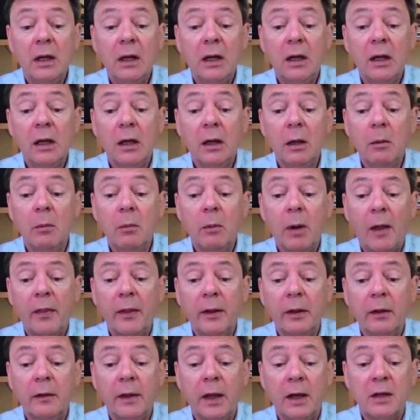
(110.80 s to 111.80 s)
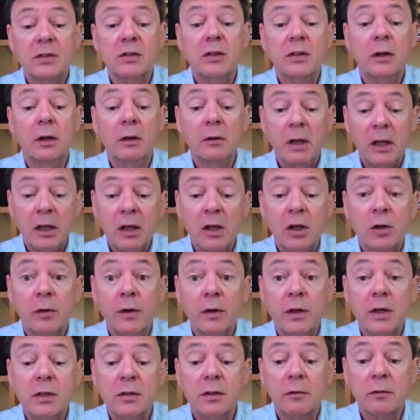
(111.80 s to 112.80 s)
I think that's, you know,
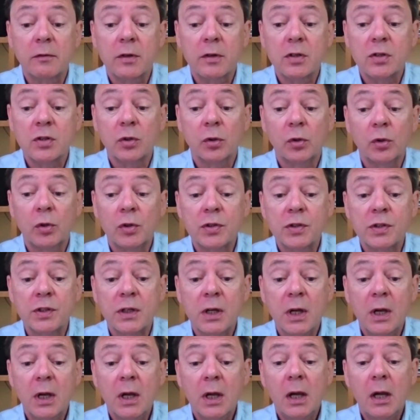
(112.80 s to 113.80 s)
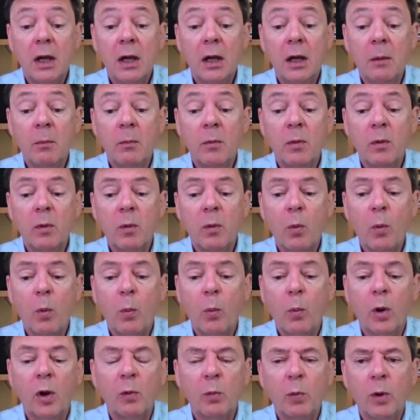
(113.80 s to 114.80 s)
increased the resource.
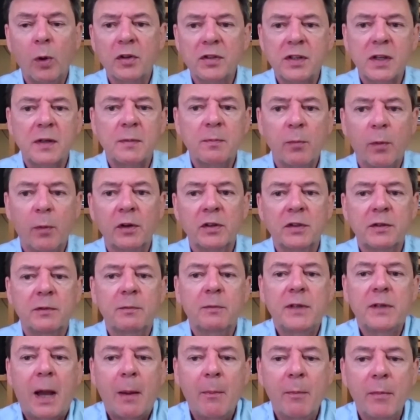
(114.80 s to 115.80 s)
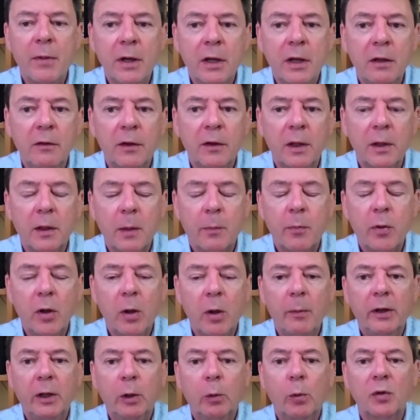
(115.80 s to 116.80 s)
What does that mean, the
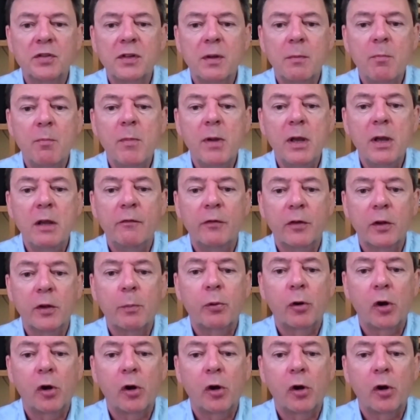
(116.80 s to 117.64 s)
permitting? What does it mean for the